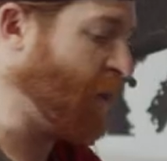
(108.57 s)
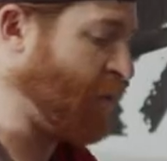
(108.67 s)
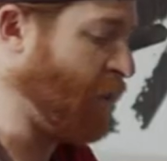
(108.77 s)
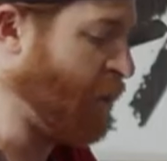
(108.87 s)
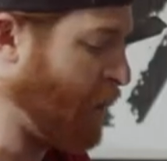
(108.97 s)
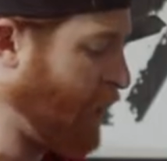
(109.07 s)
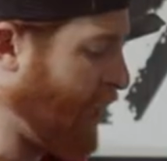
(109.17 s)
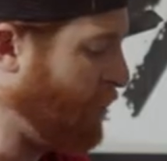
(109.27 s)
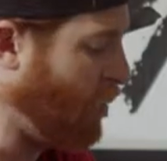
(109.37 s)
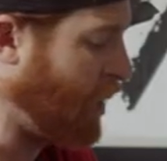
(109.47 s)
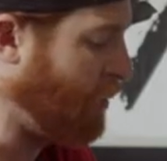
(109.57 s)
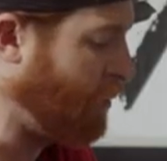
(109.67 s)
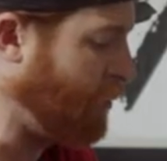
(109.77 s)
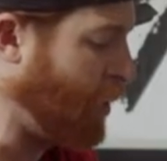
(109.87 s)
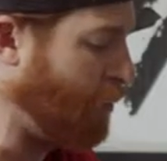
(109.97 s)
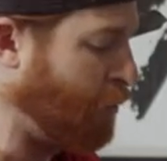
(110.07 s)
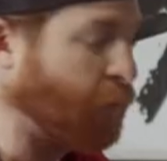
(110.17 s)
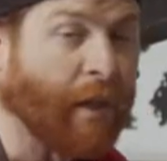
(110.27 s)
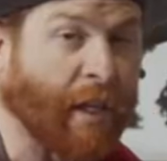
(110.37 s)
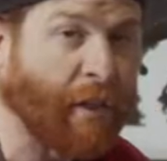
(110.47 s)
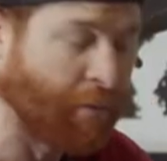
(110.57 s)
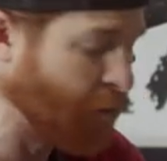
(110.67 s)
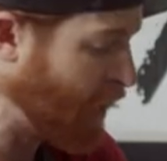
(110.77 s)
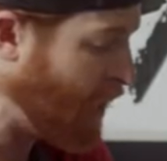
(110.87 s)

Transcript: with so that the cable can float freely through